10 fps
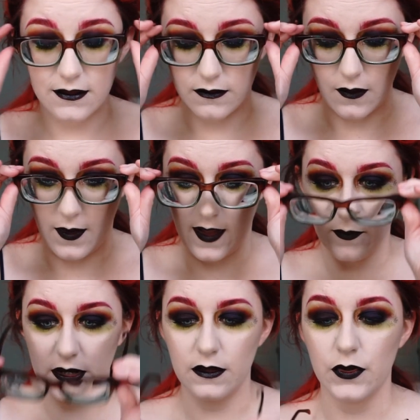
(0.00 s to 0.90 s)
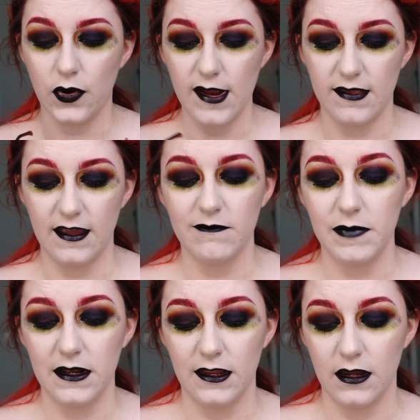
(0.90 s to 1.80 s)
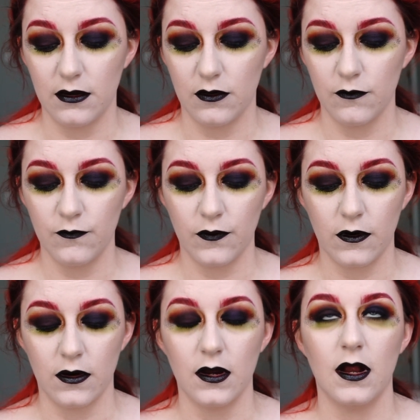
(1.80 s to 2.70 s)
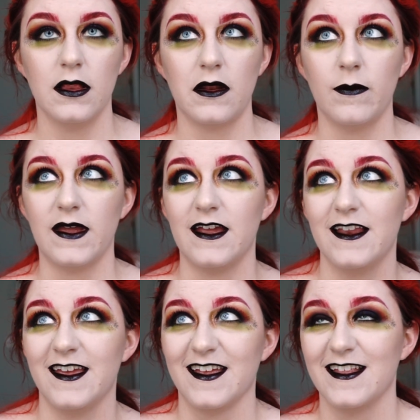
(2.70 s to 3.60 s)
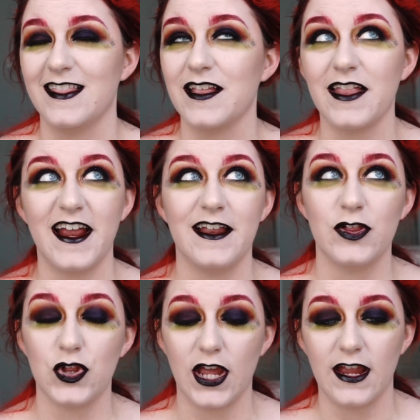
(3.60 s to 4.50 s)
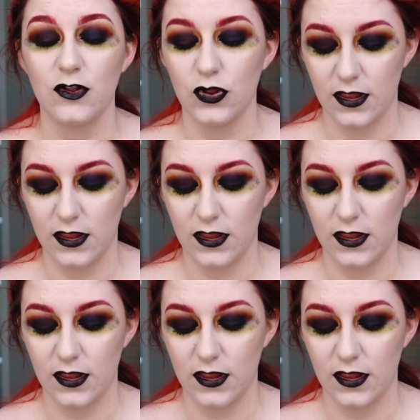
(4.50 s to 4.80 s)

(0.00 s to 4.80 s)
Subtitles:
So I went a little crazy. I've been here for a little bit. The light has changed.